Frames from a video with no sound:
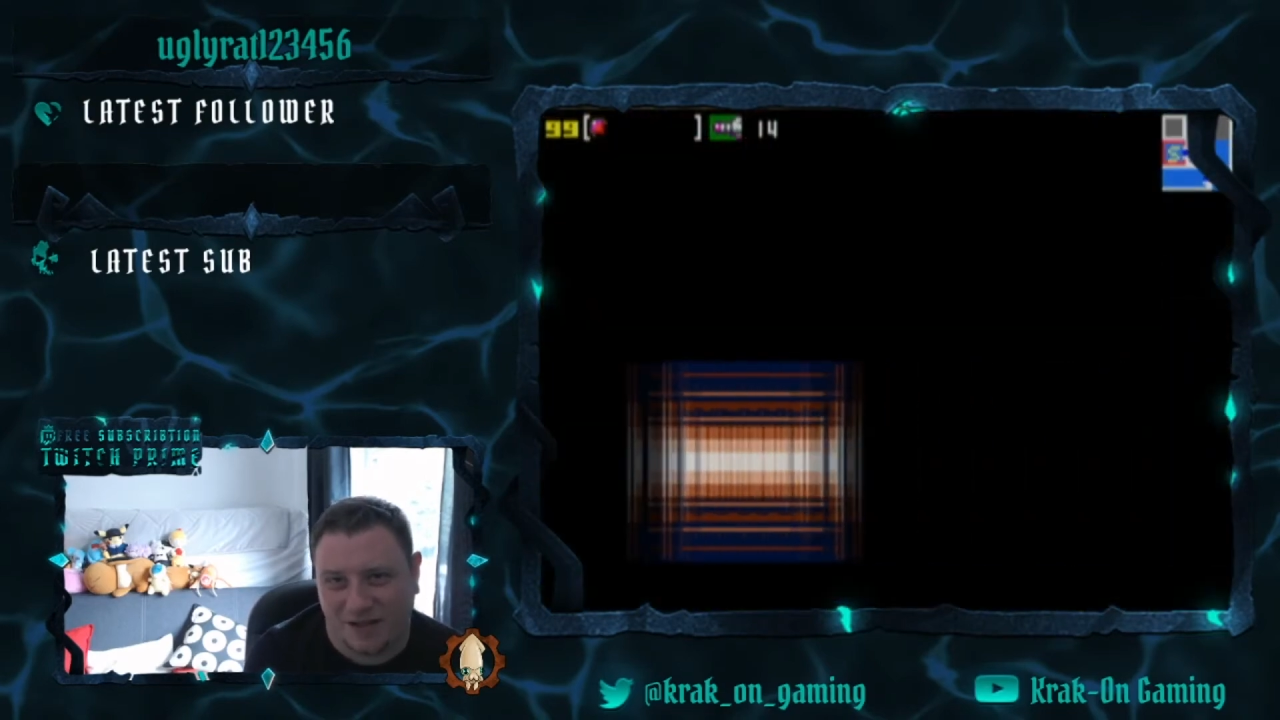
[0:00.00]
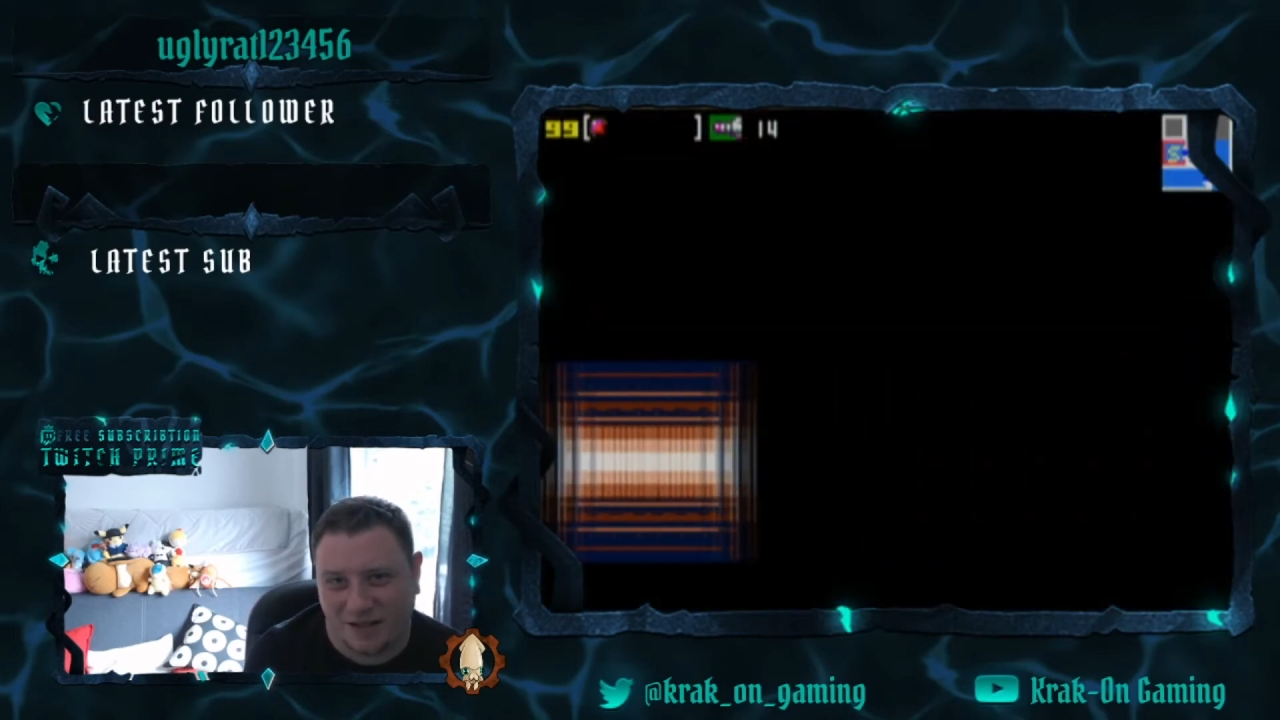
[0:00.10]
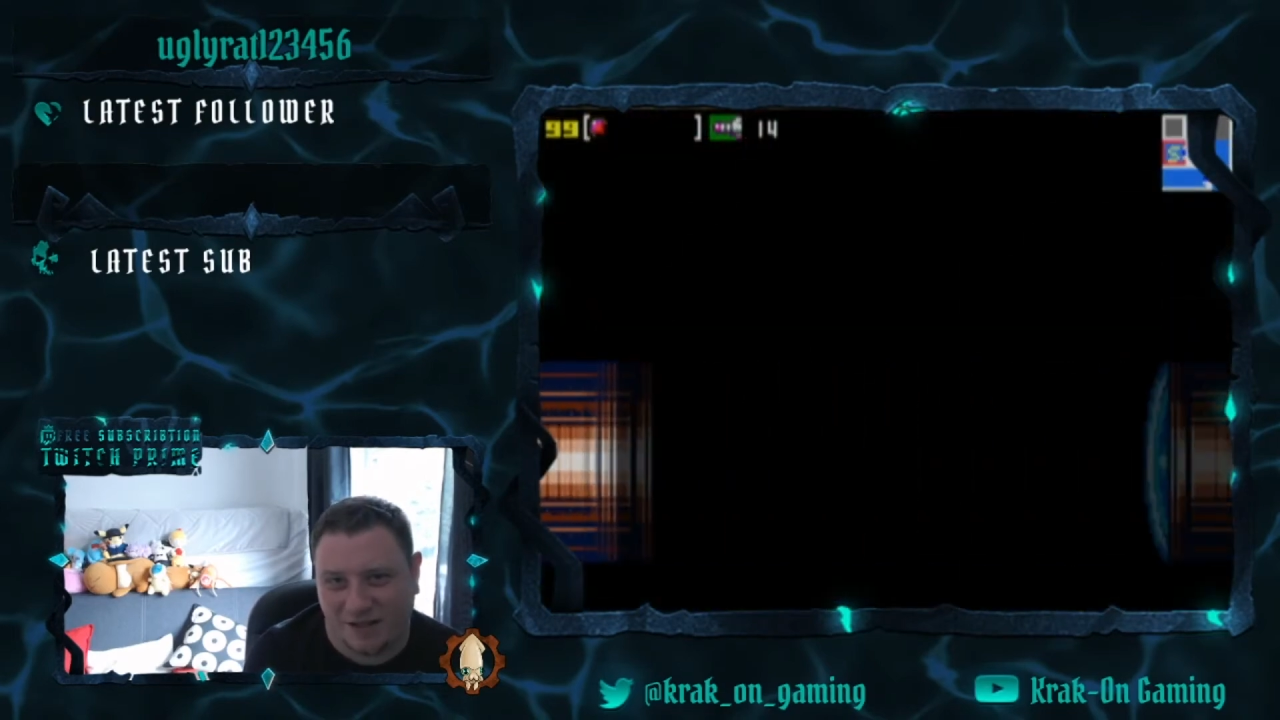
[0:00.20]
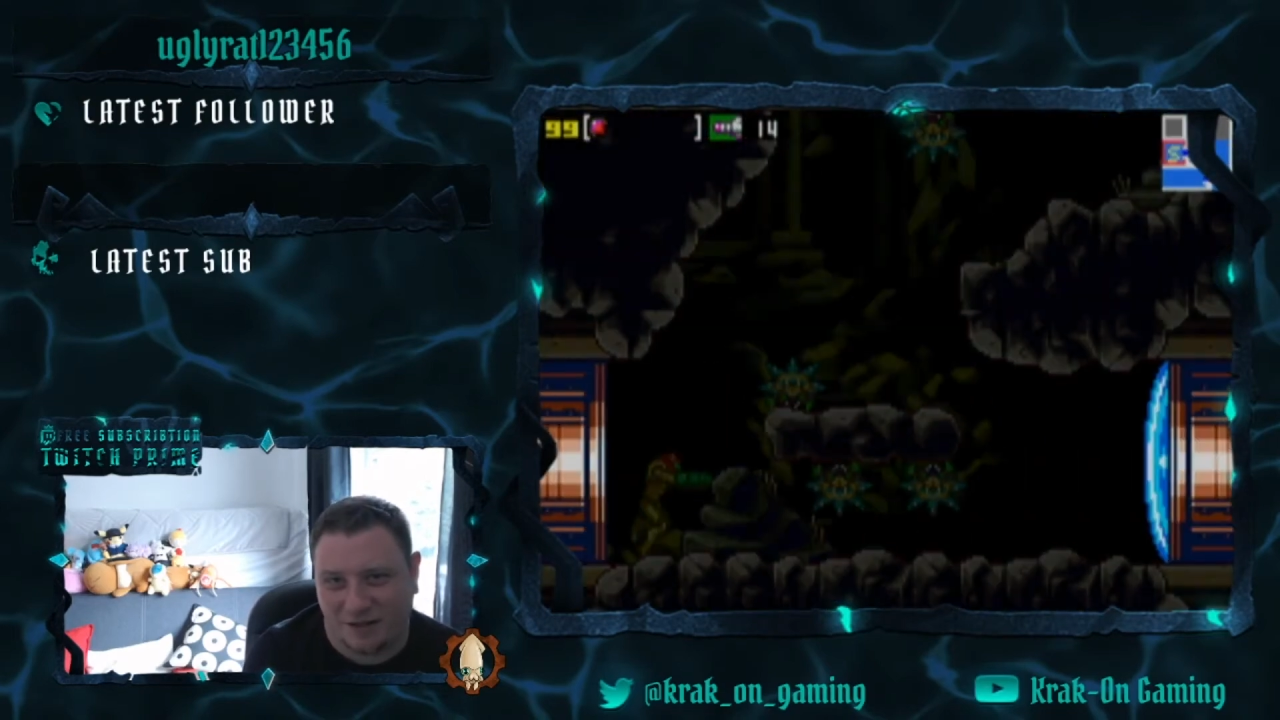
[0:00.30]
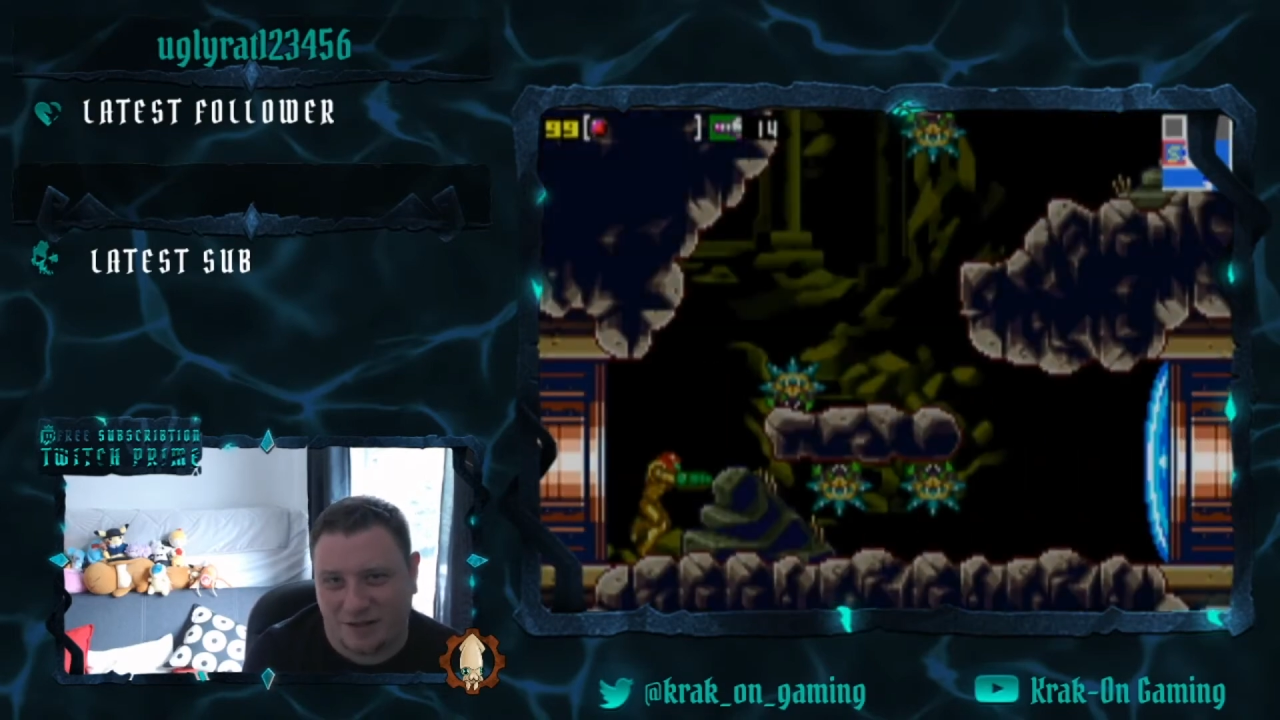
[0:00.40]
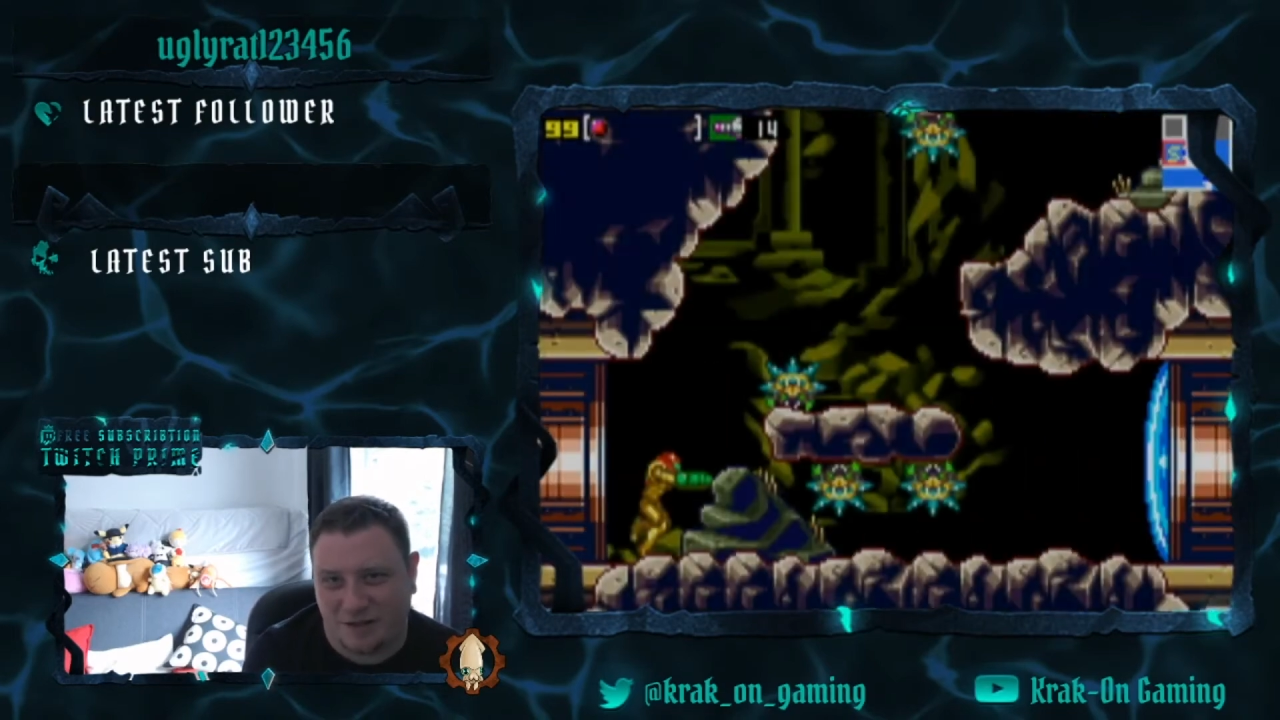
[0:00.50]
it's the little